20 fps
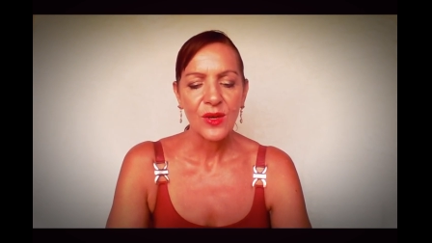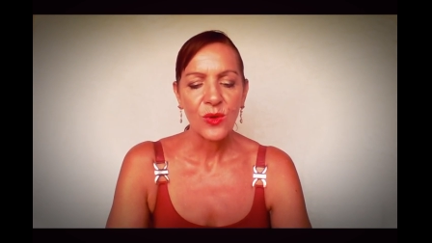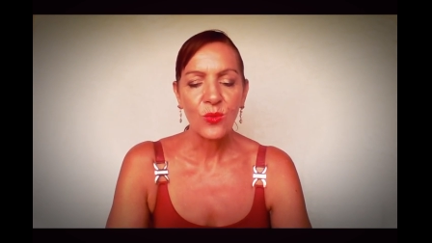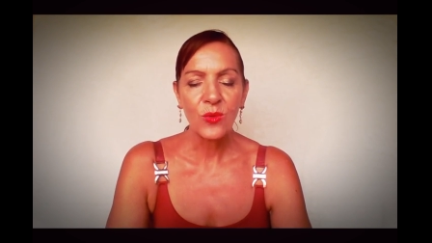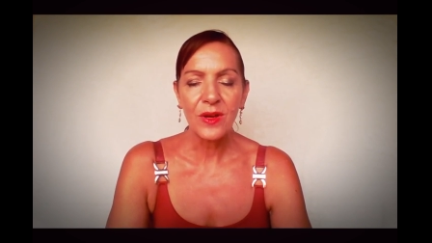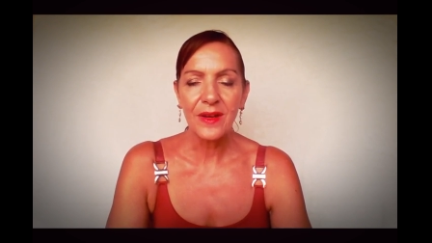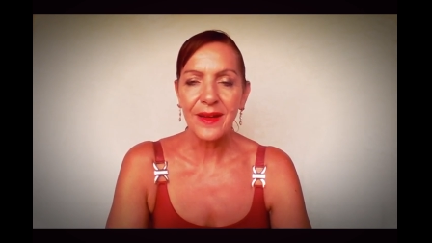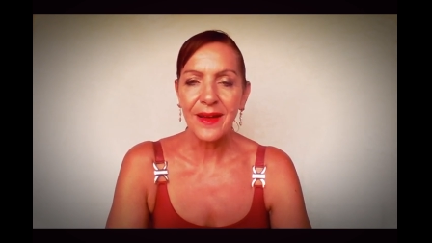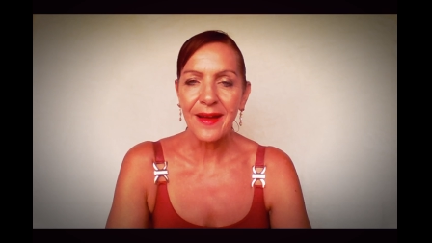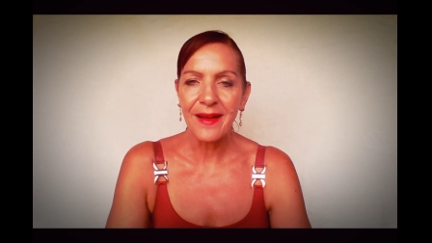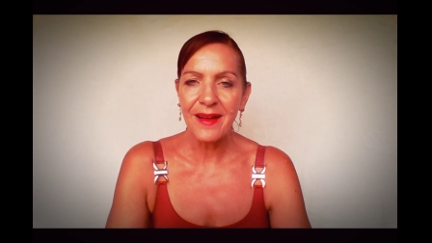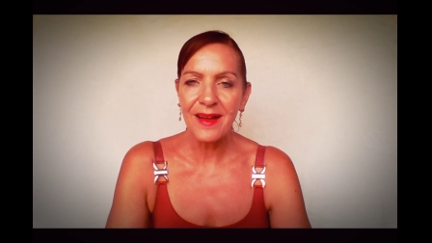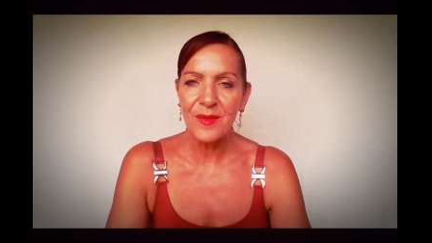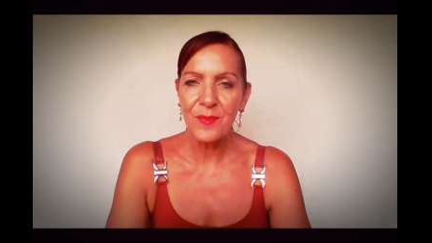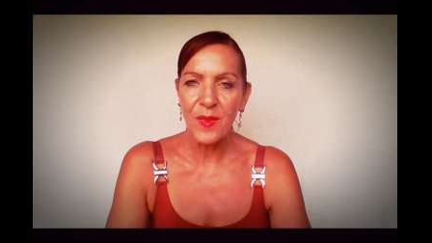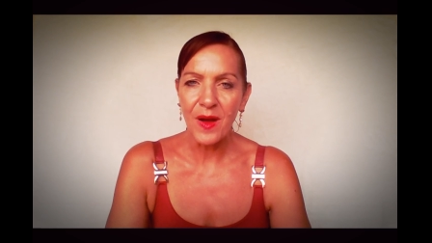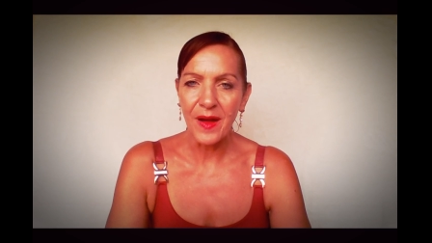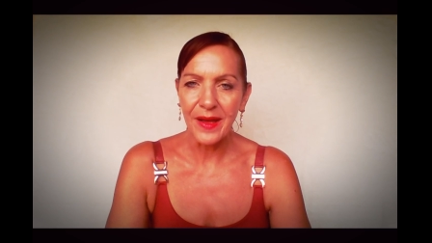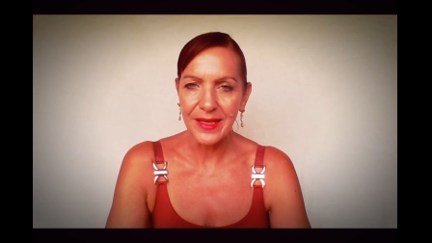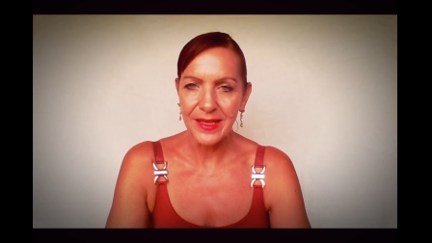What are
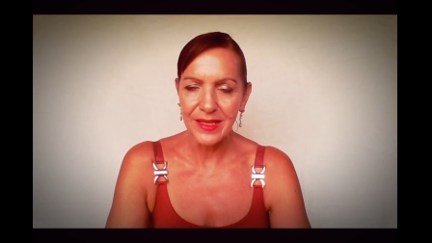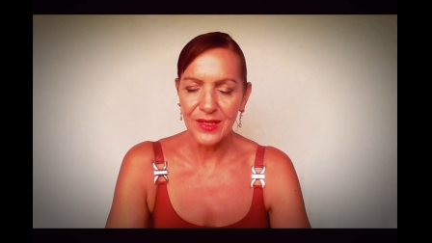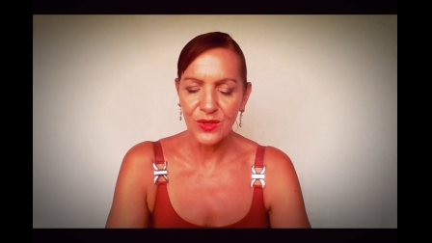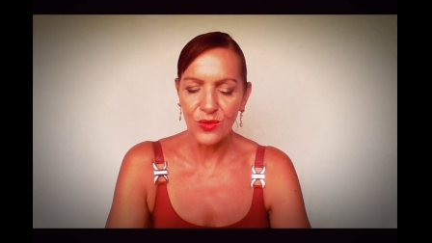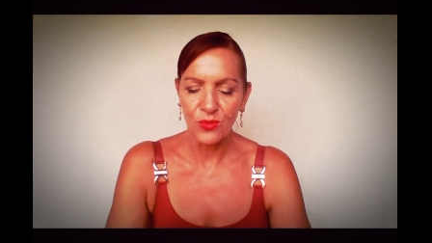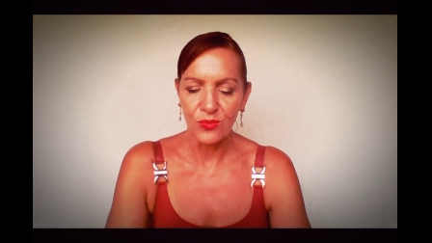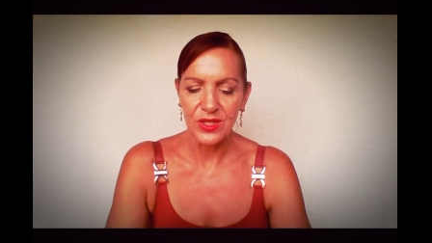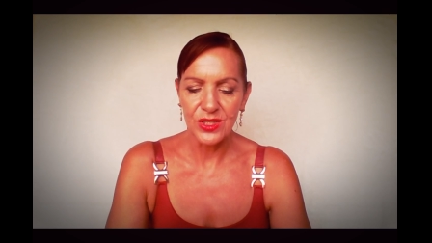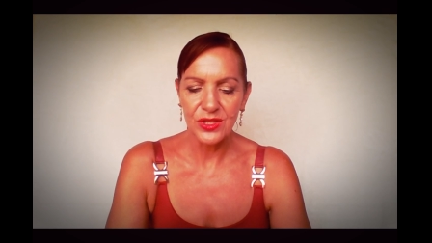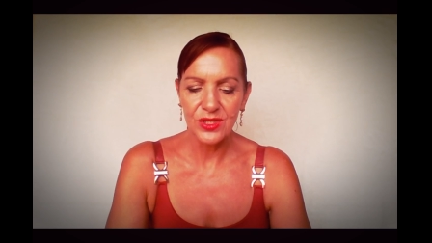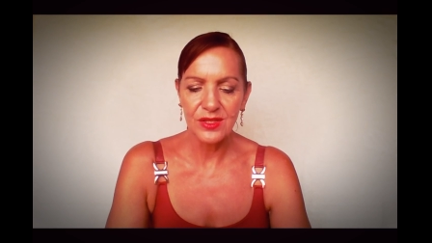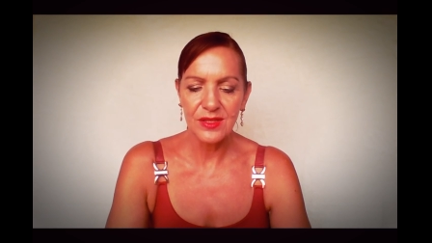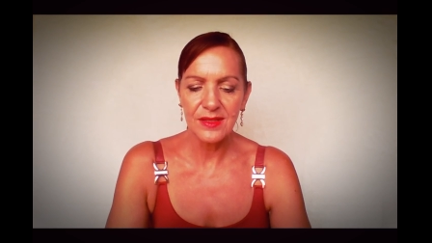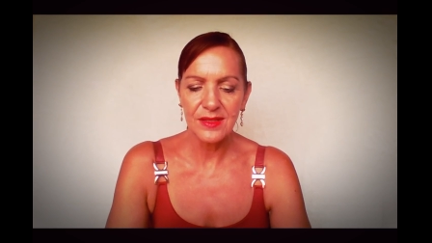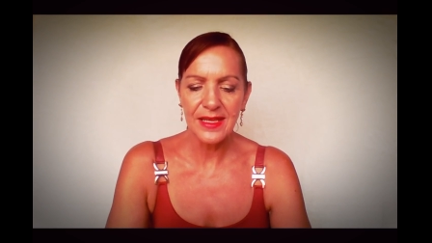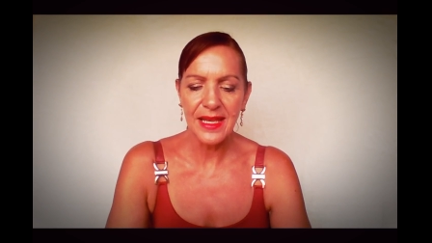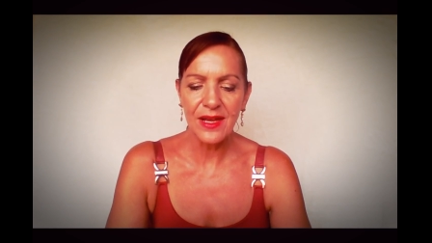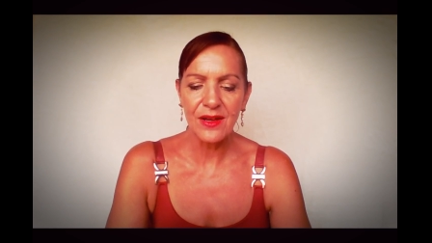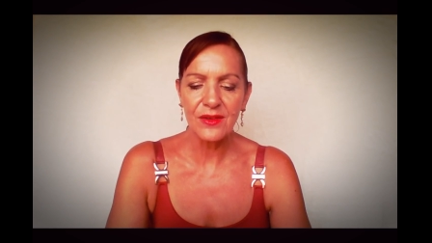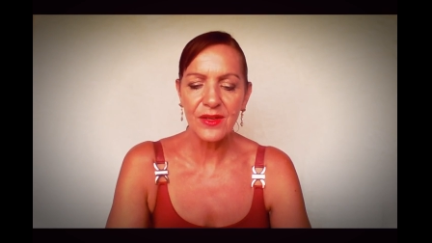my inner
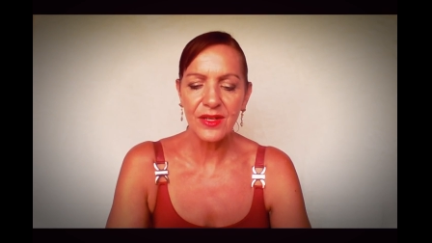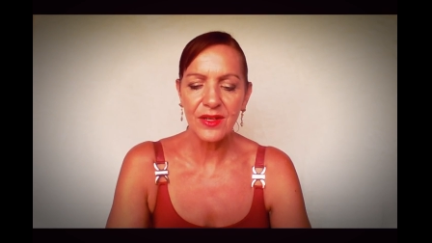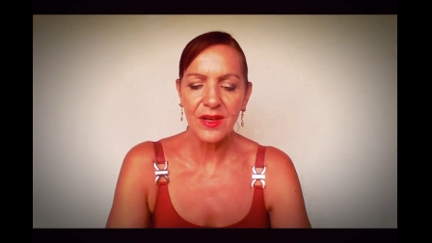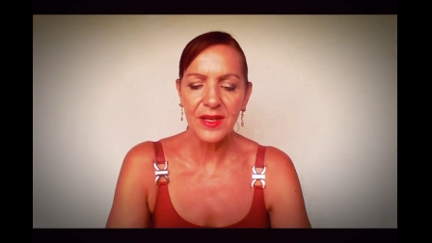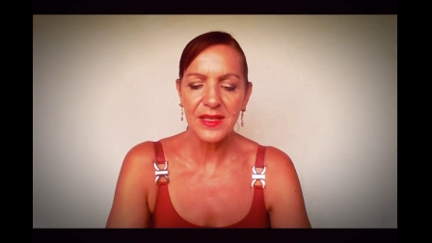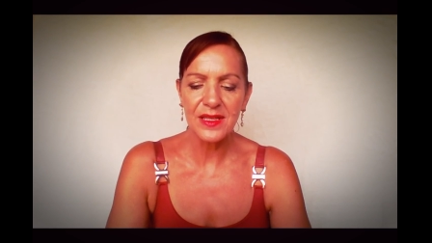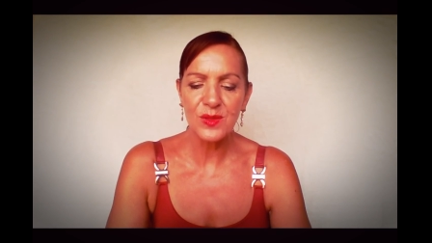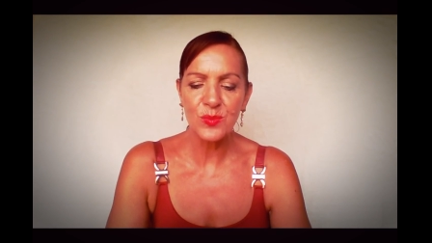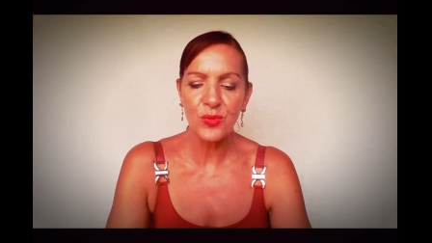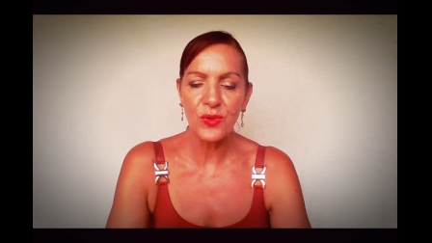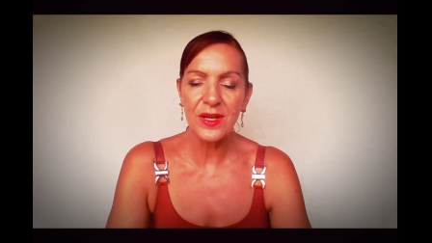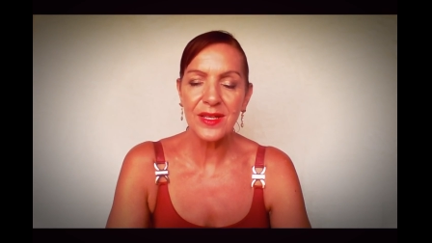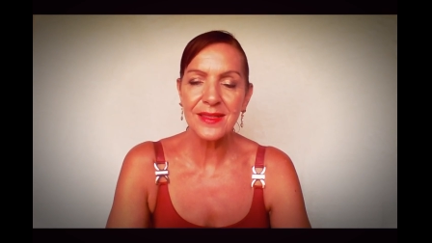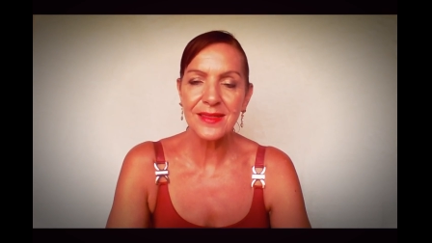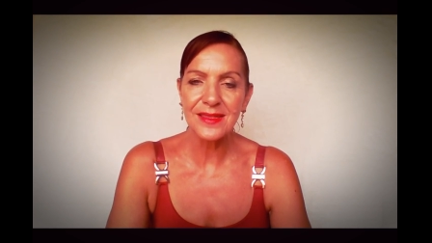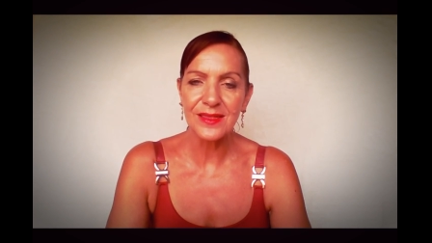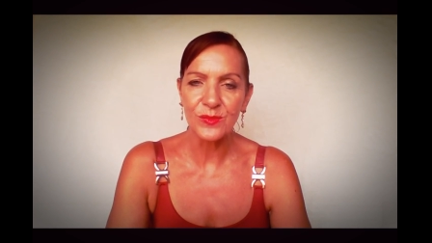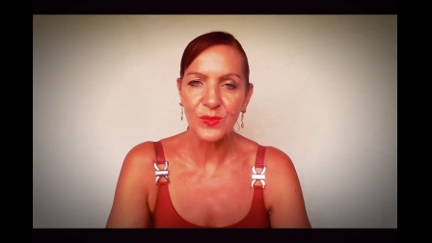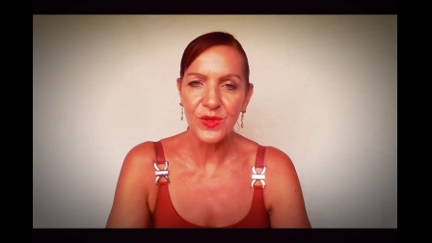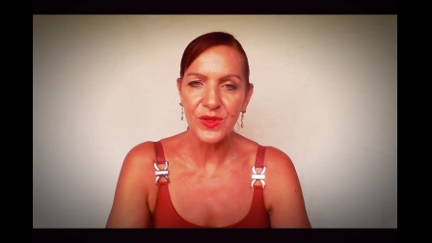riches? How can I
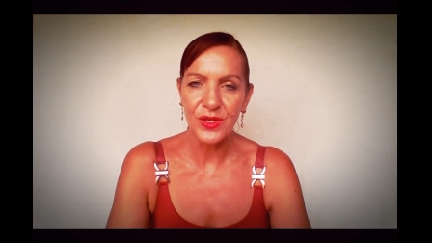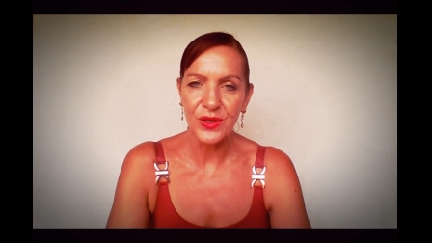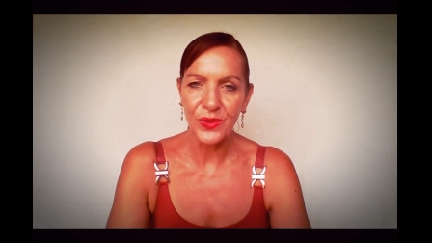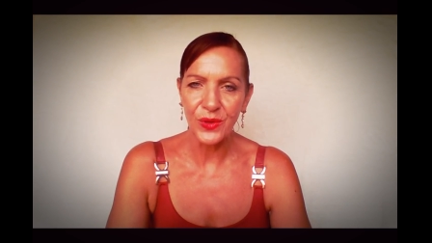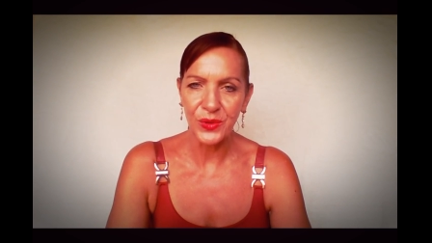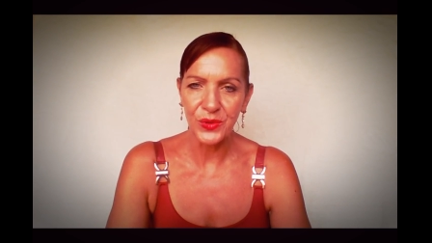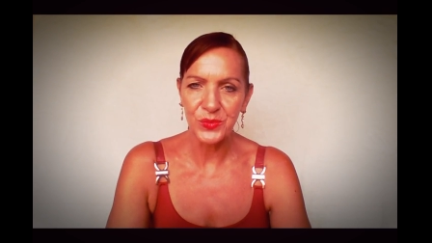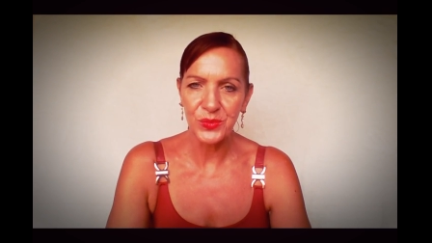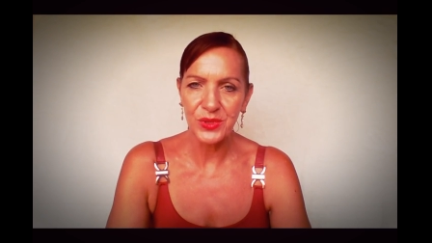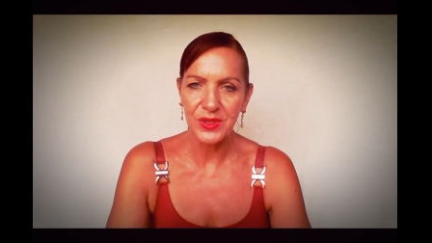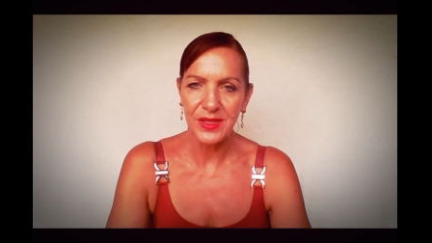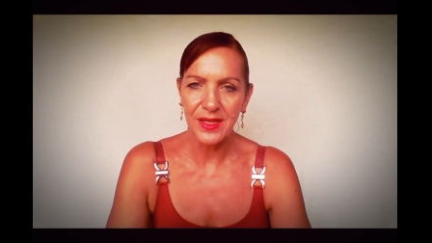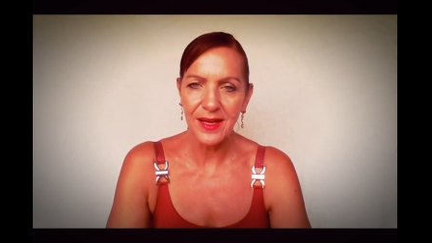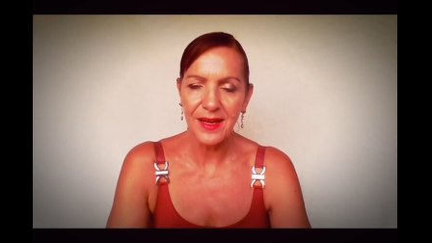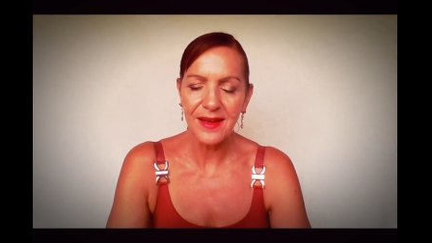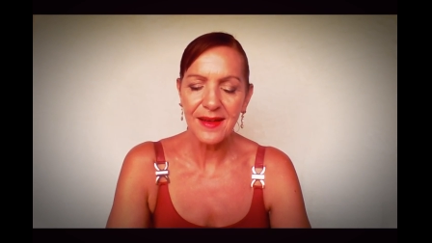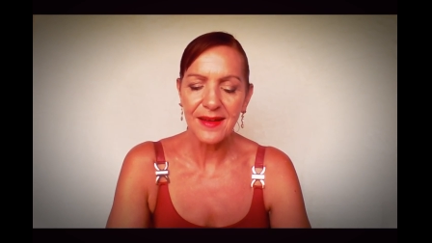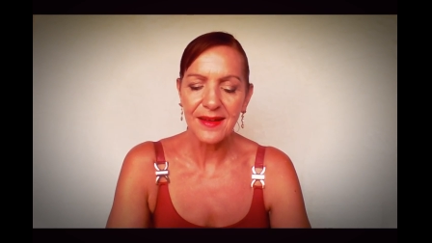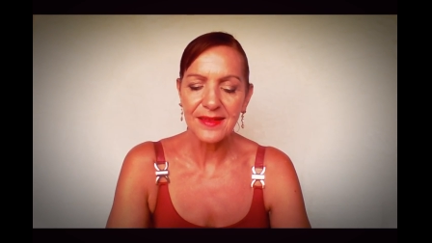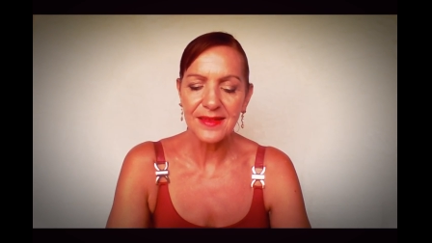express them with an open
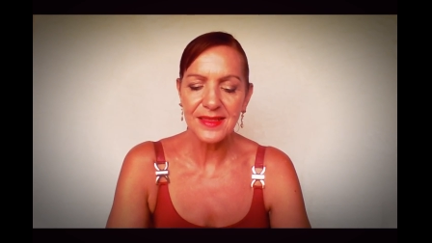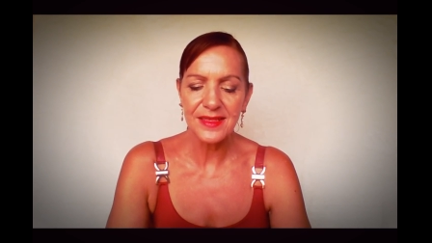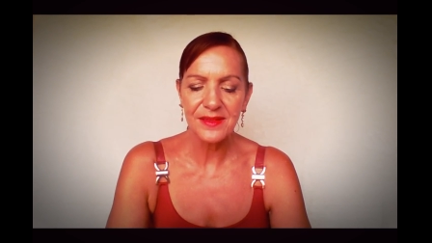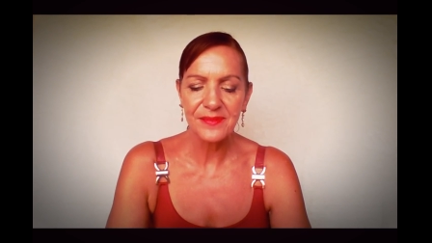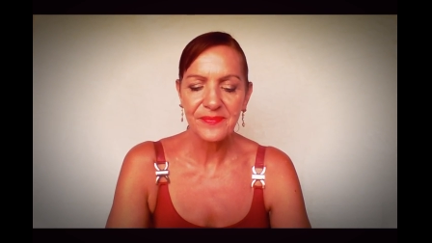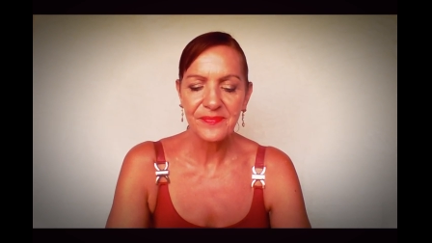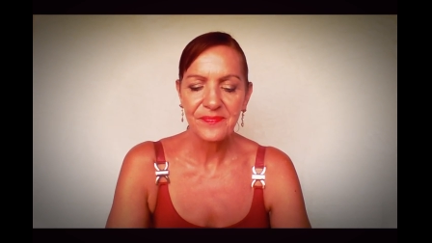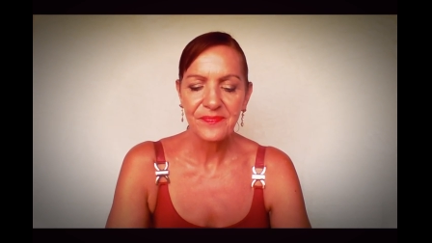heart?